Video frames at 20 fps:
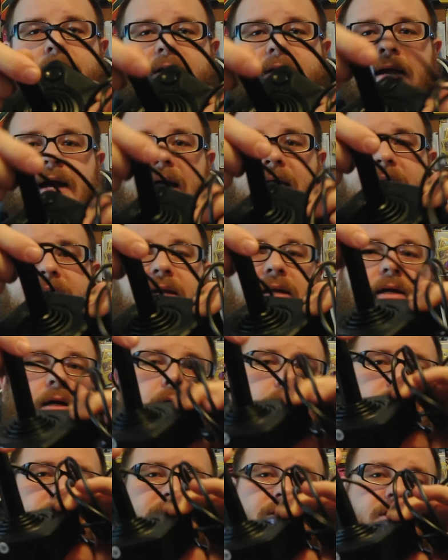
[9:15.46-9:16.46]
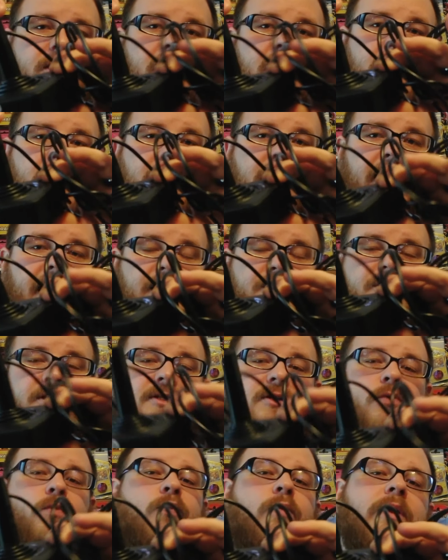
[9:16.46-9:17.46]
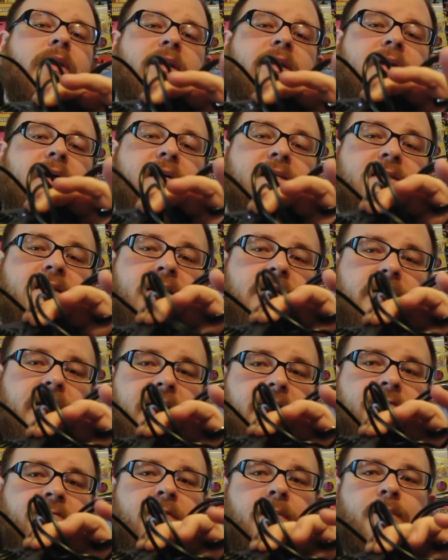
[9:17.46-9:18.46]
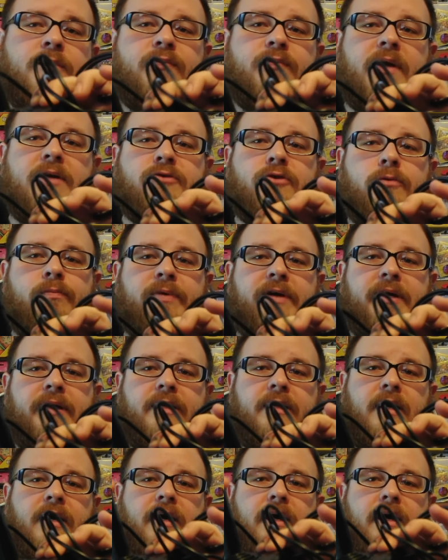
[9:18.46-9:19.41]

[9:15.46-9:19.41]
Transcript: guy here, which actually is a really nice click from the Retrobit